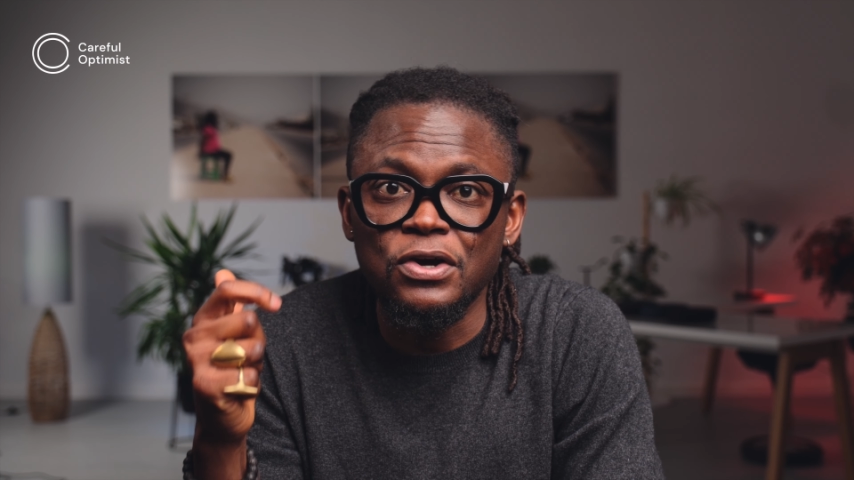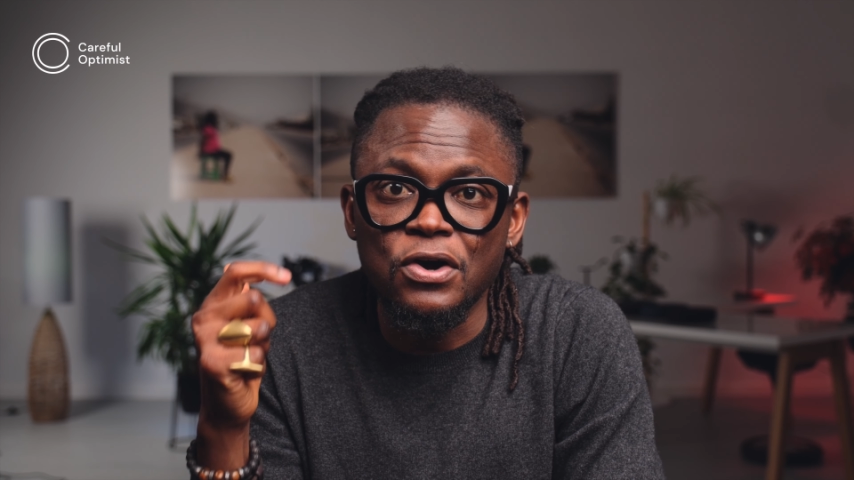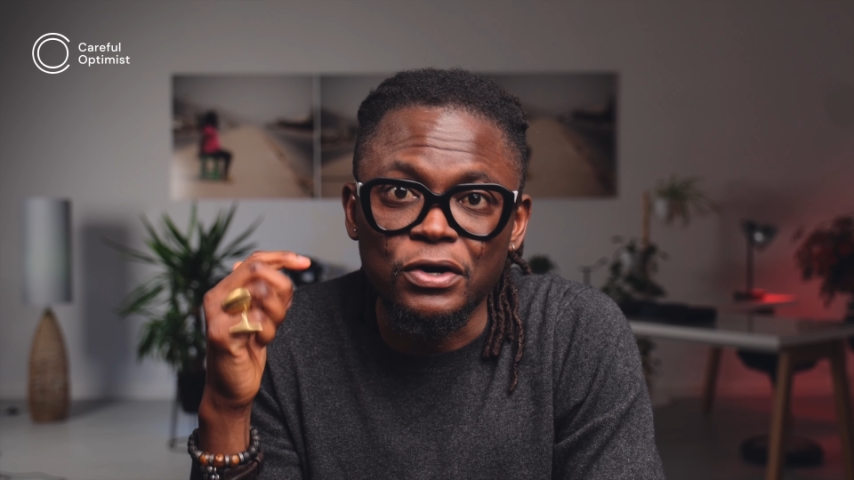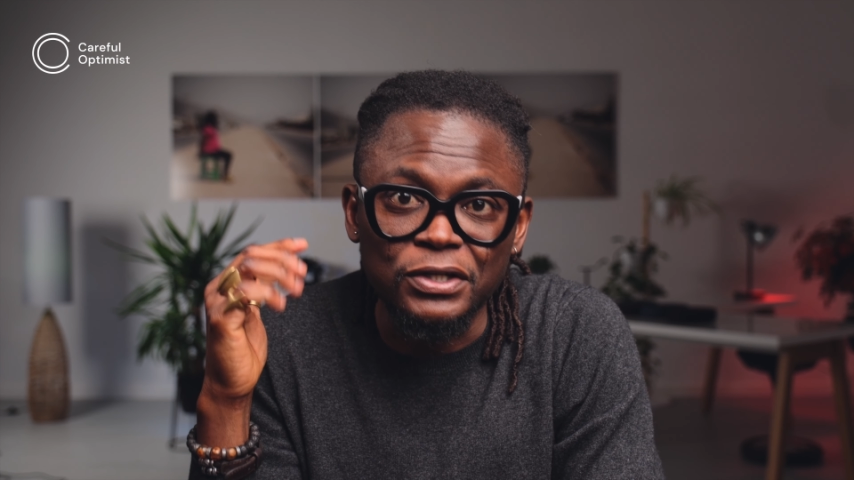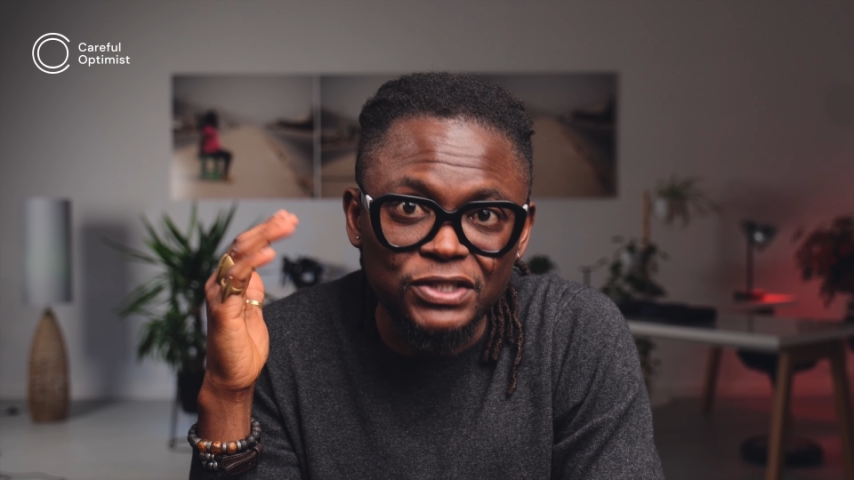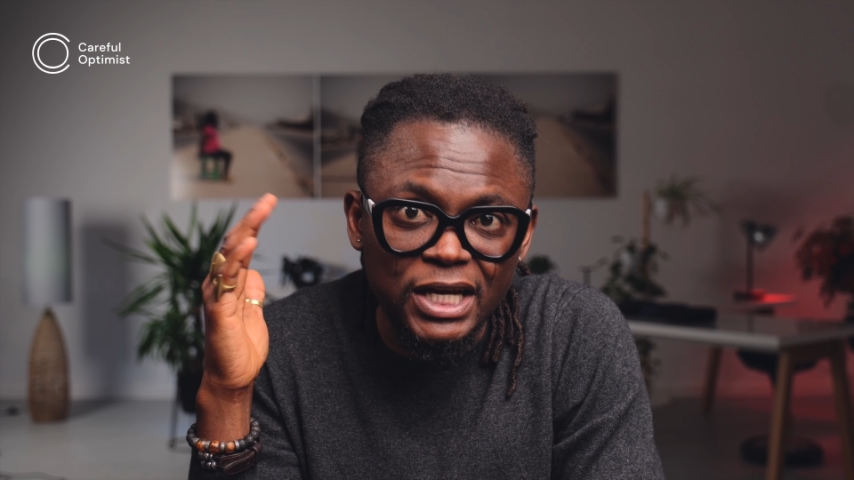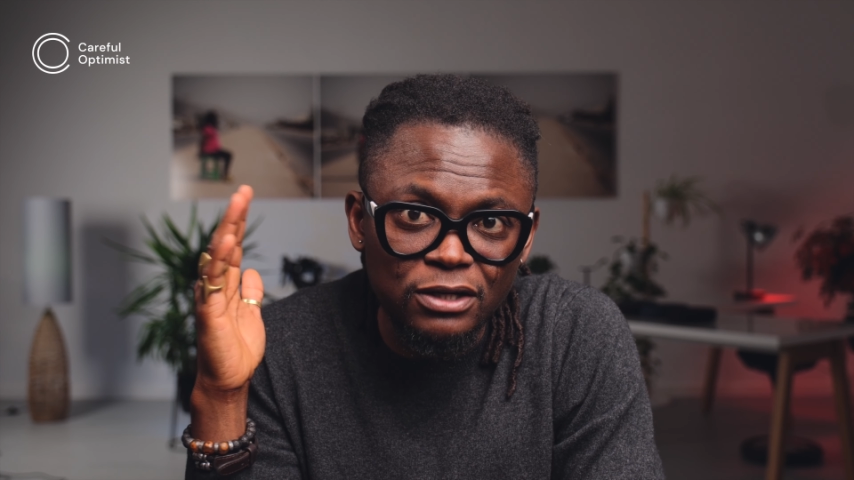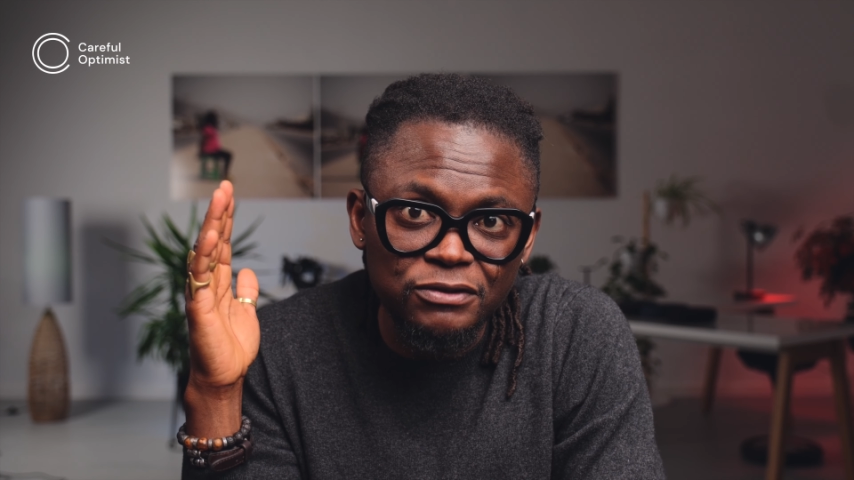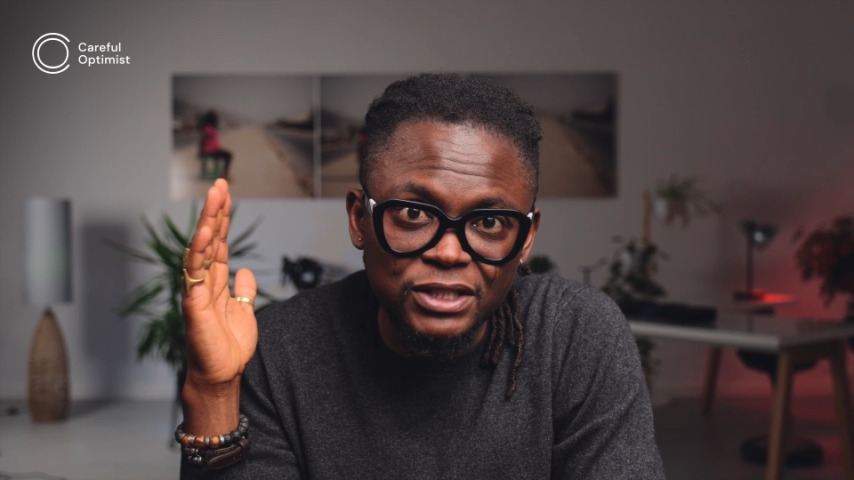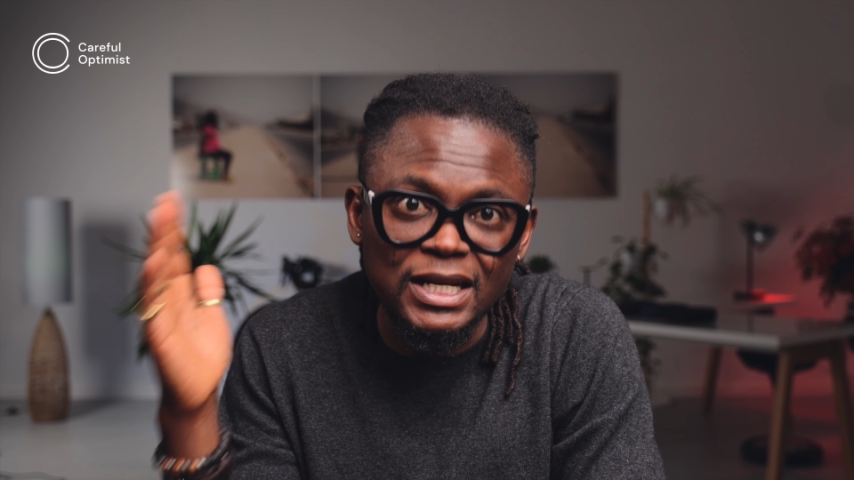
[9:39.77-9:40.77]
on the side of
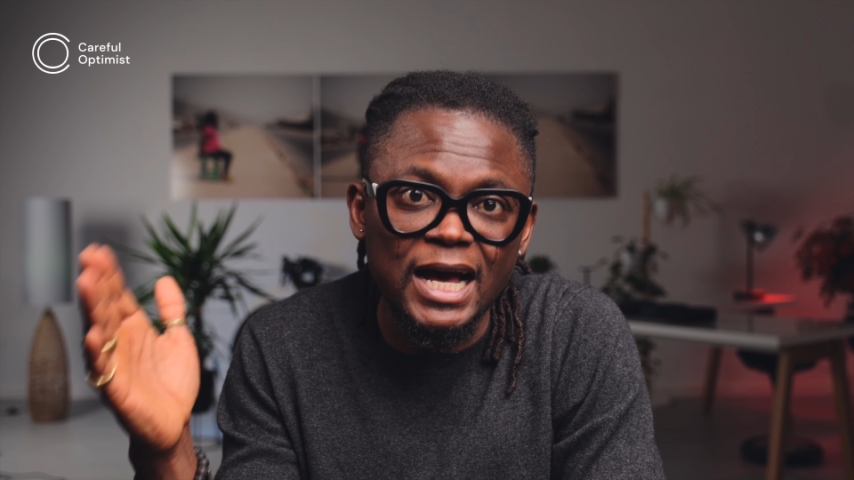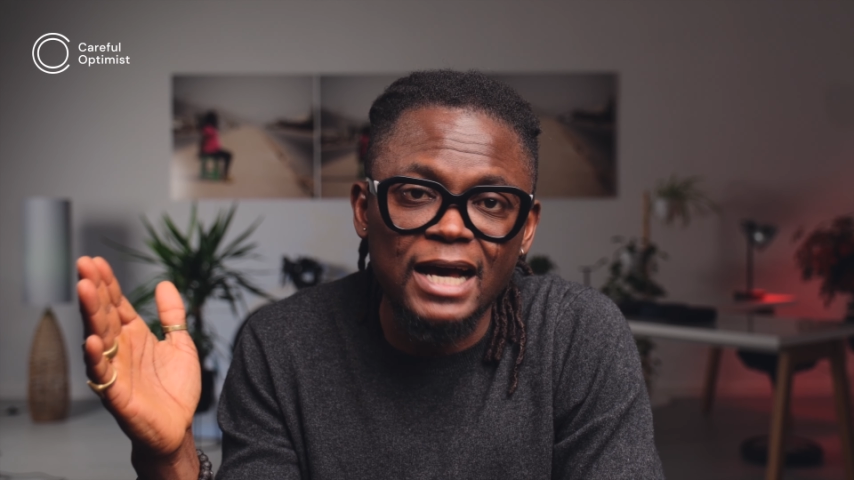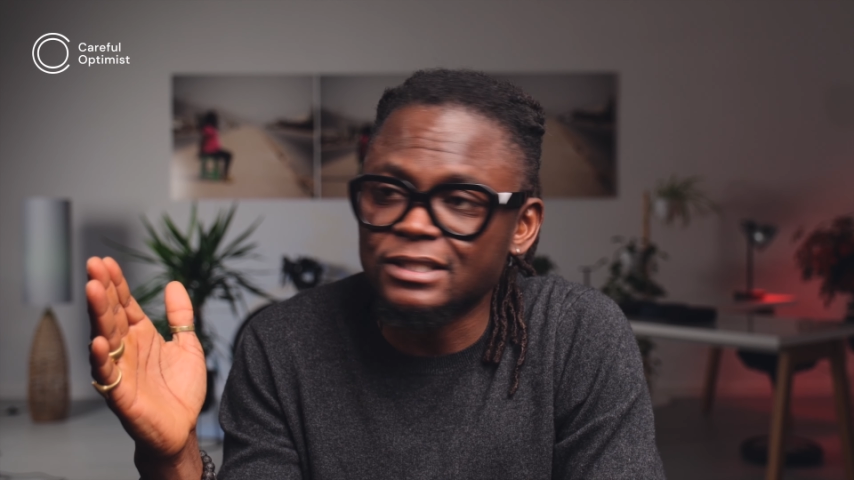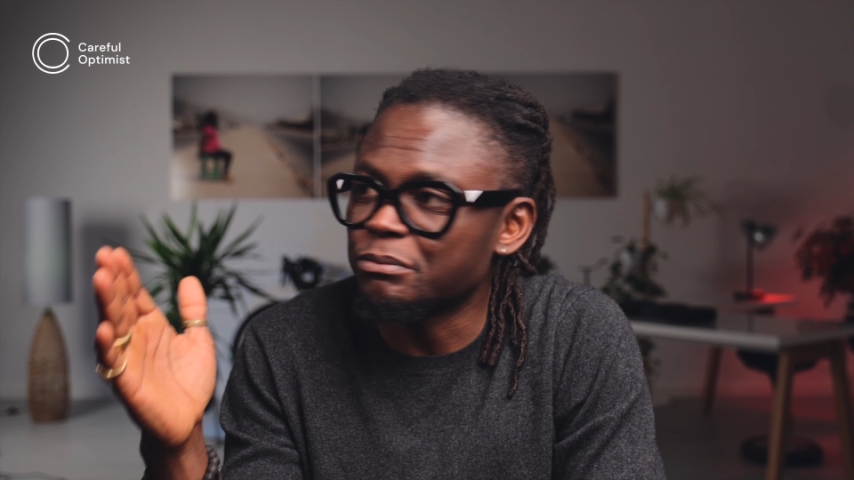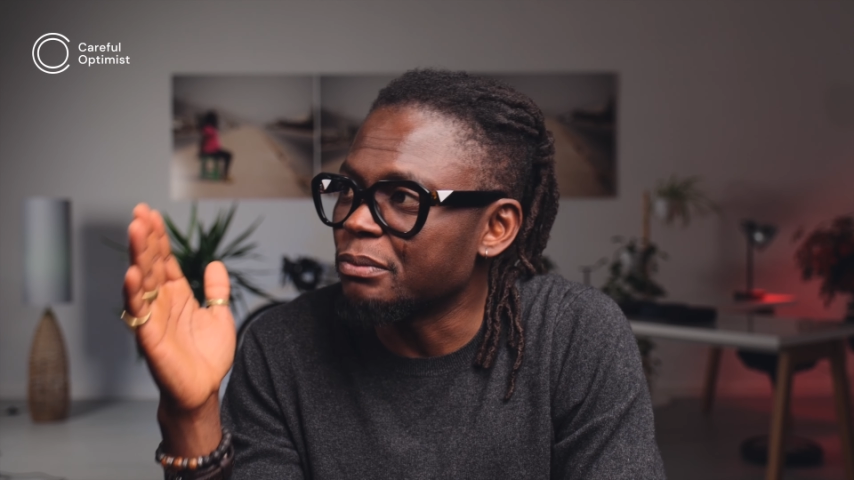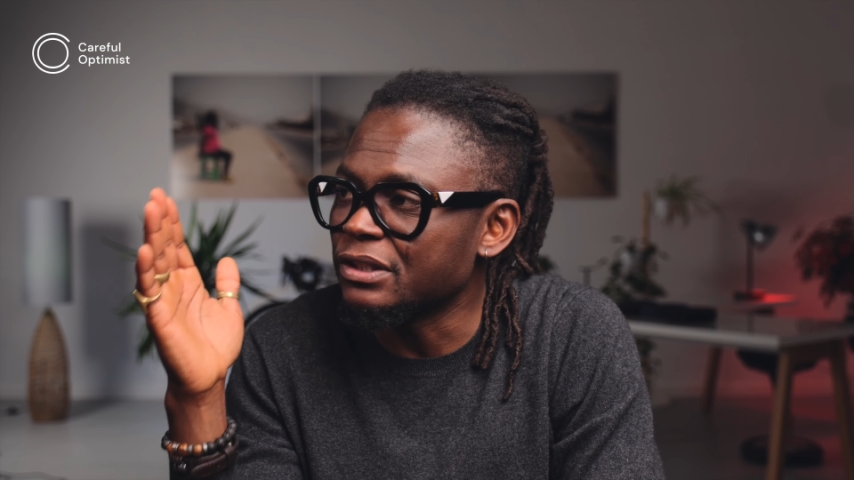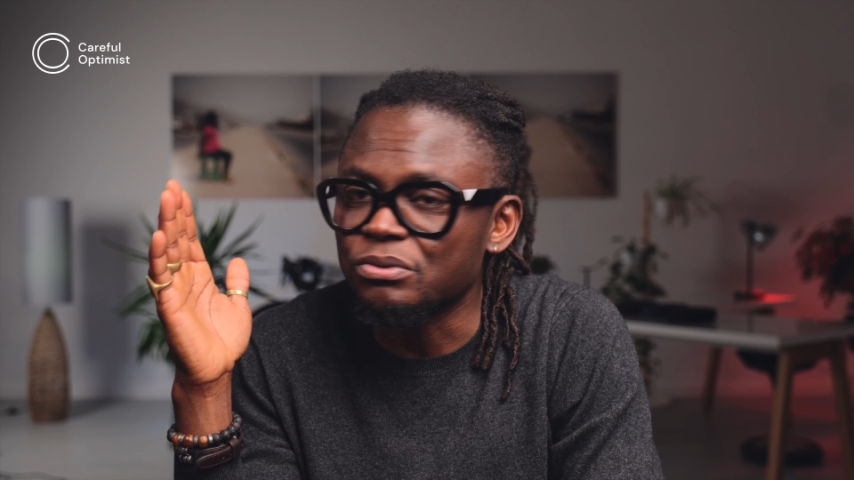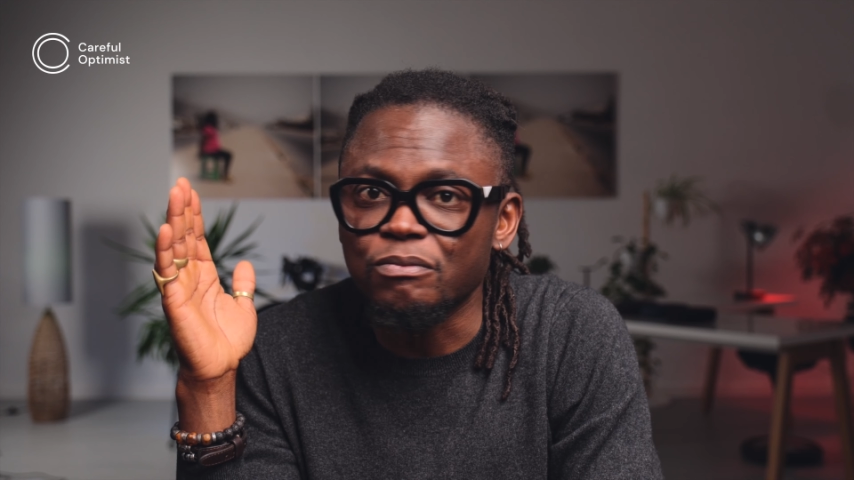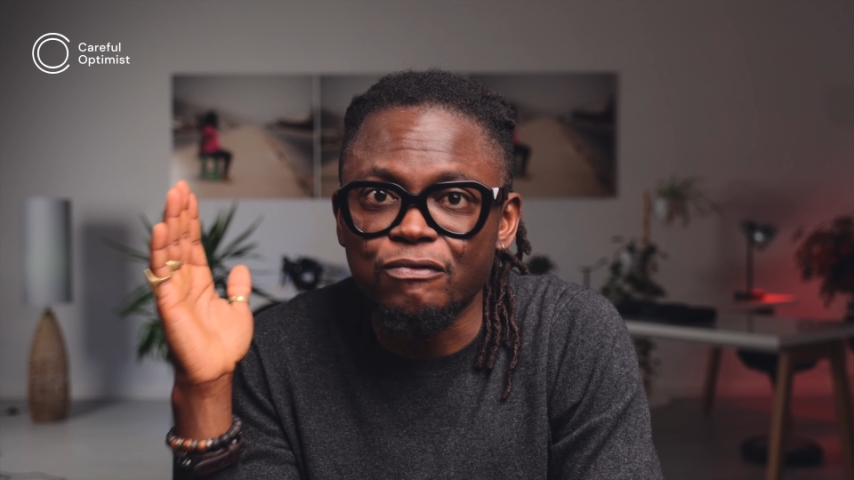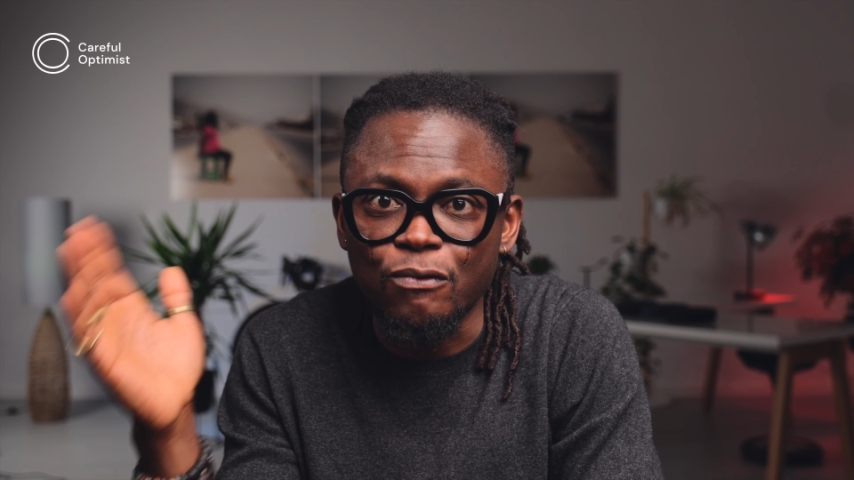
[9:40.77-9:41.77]
Sennheiser
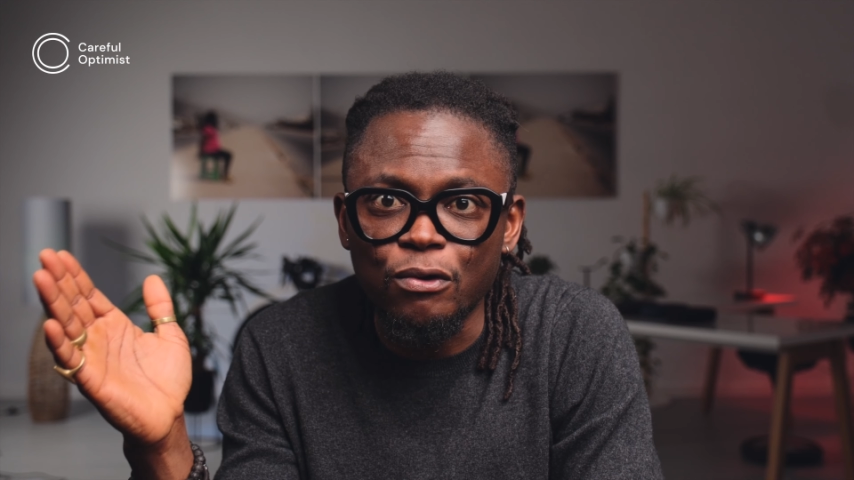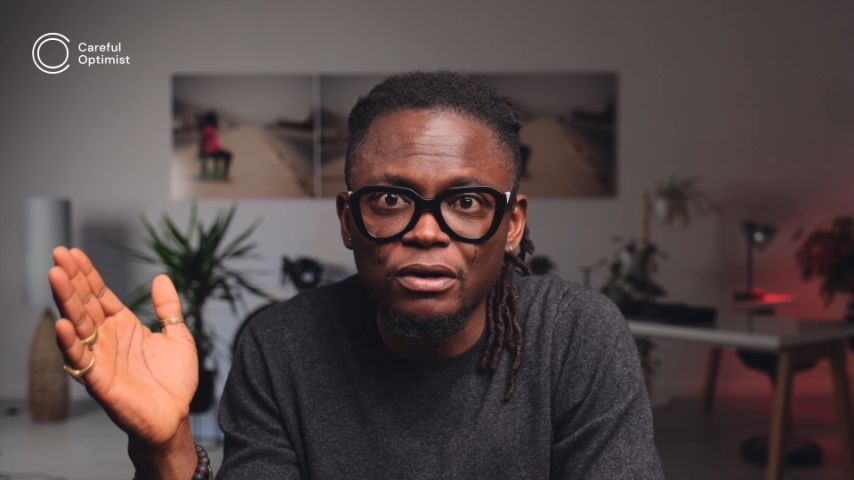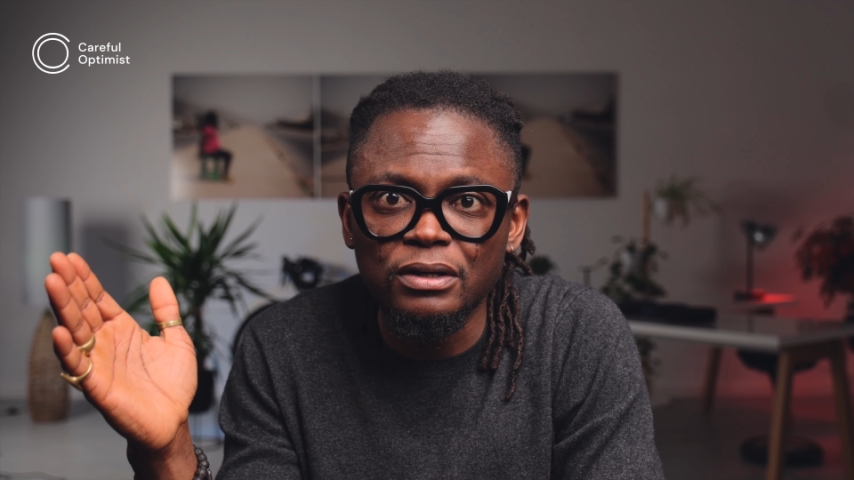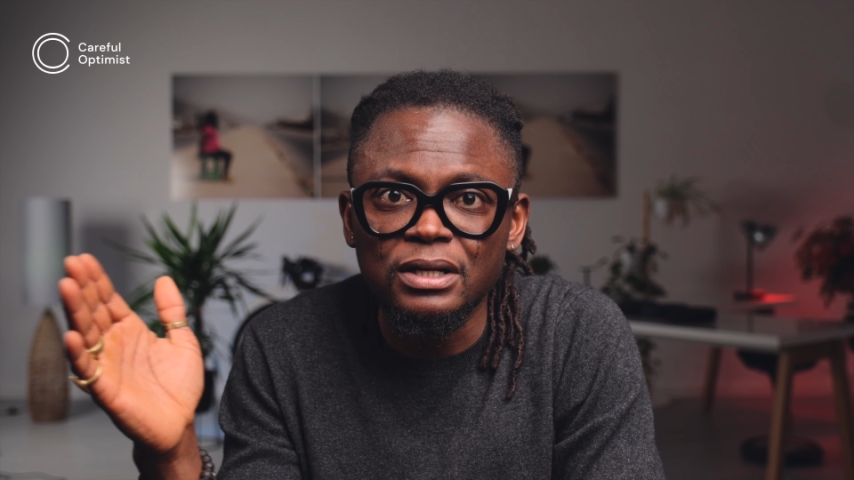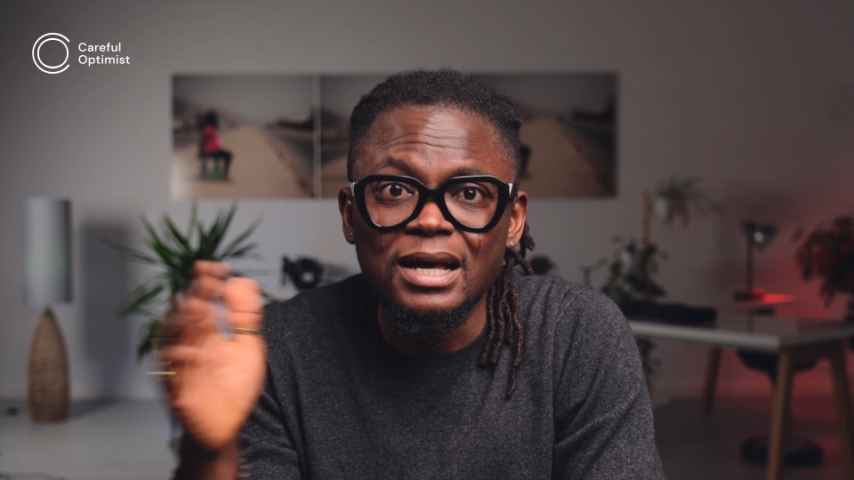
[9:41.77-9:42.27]
Momentum 4